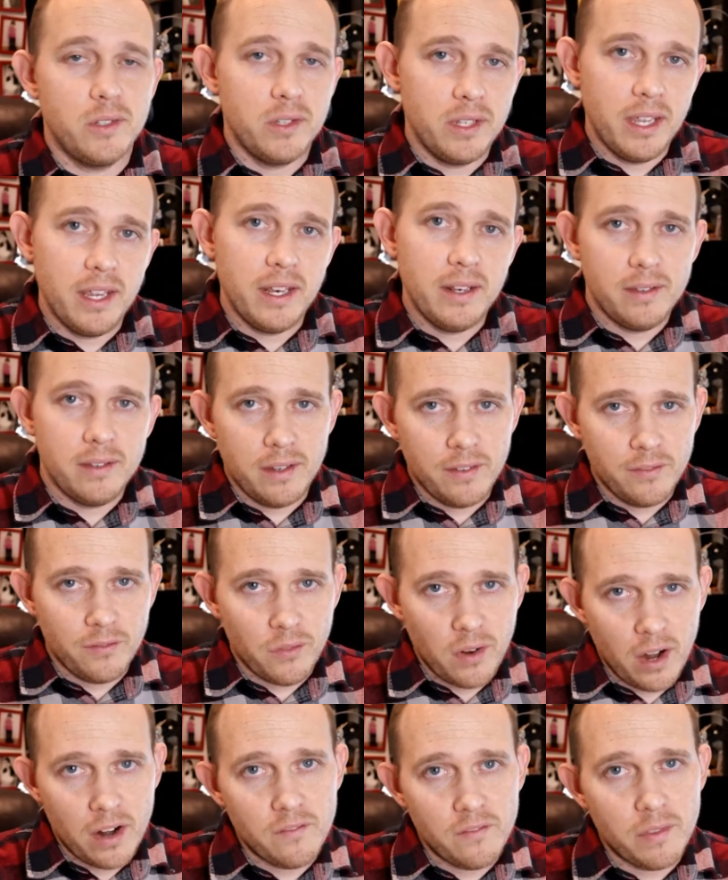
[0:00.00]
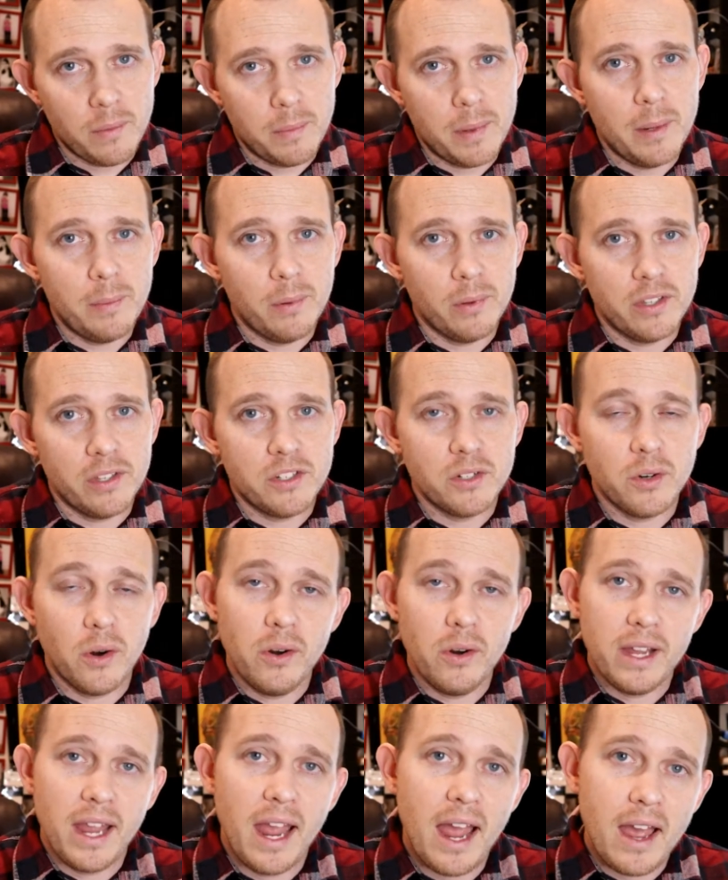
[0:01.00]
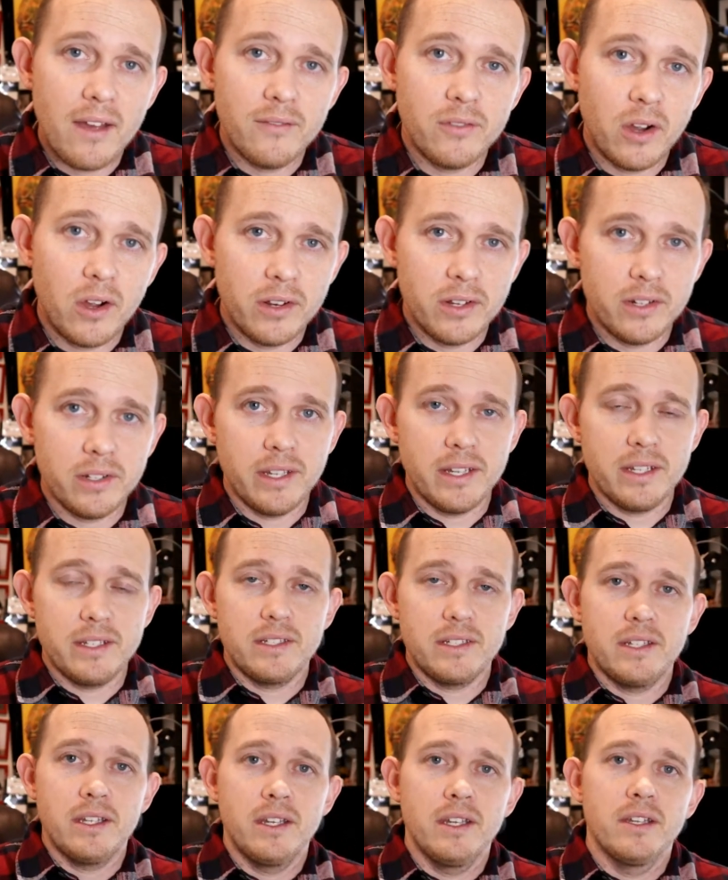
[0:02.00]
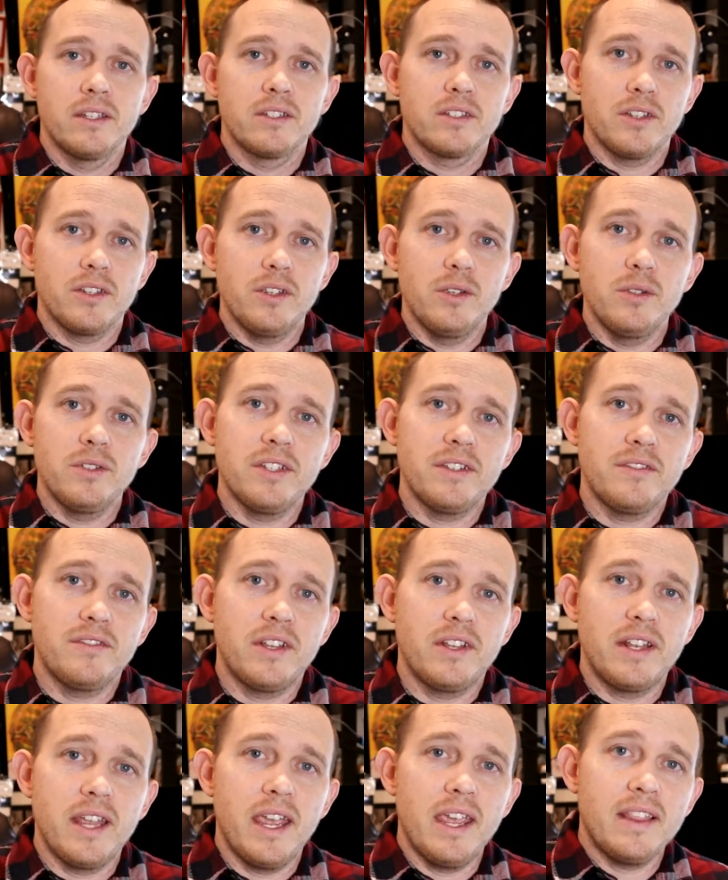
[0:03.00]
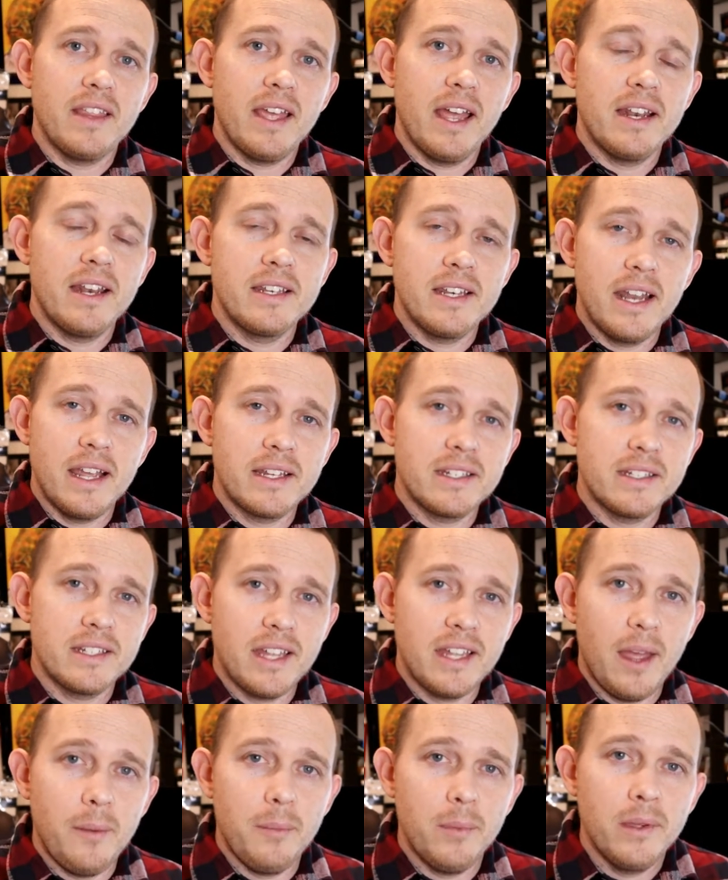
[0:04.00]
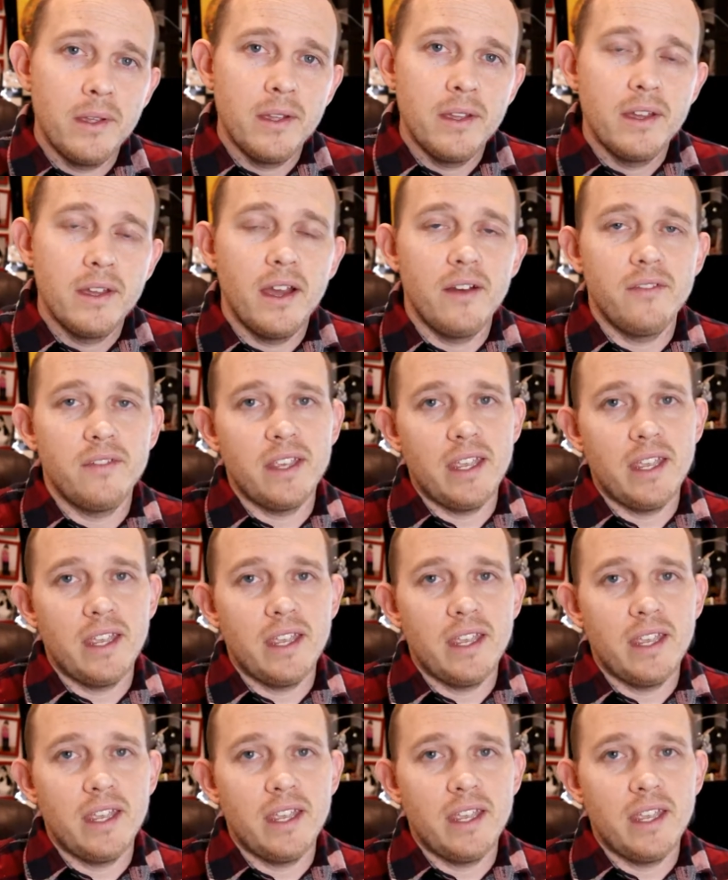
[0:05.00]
to get in front of the people that you already have on your list. So use it to take that next step of